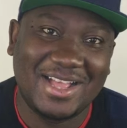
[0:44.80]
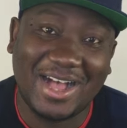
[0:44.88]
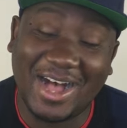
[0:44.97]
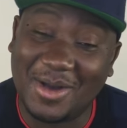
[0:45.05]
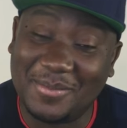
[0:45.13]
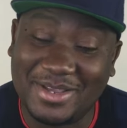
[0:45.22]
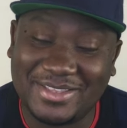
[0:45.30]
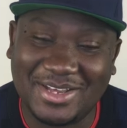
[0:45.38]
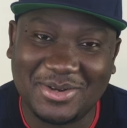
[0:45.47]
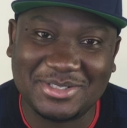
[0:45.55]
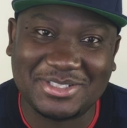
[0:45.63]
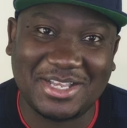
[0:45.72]
Oh man,
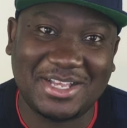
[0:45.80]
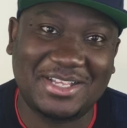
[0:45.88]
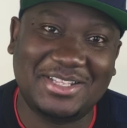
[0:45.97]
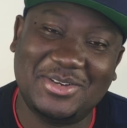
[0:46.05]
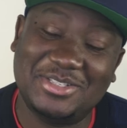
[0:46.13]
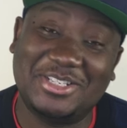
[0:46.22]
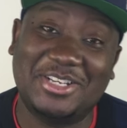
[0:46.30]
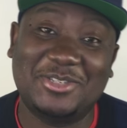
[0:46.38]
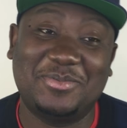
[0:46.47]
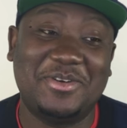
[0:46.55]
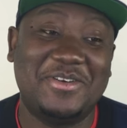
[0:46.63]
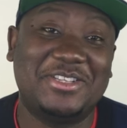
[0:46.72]
that was uh that was an
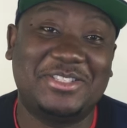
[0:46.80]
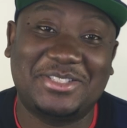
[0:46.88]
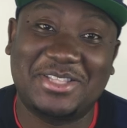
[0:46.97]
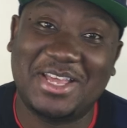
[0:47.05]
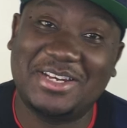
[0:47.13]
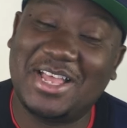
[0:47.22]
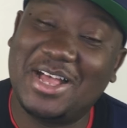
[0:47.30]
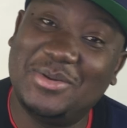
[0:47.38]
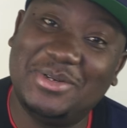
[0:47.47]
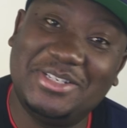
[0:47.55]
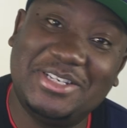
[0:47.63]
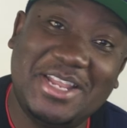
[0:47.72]
experience that I
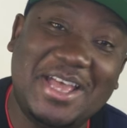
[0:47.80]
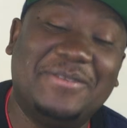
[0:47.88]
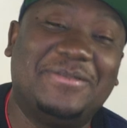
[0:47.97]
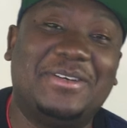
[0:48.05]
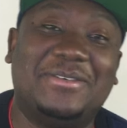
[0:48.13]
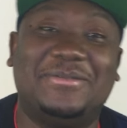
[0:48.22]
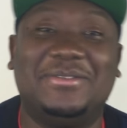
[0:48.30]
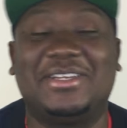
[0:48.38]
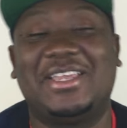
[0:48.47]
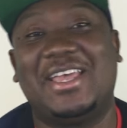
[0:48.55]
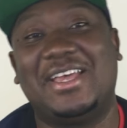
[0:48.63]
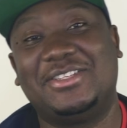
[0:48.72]
will never
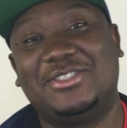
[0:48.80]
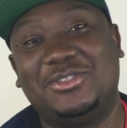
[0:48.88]
forget.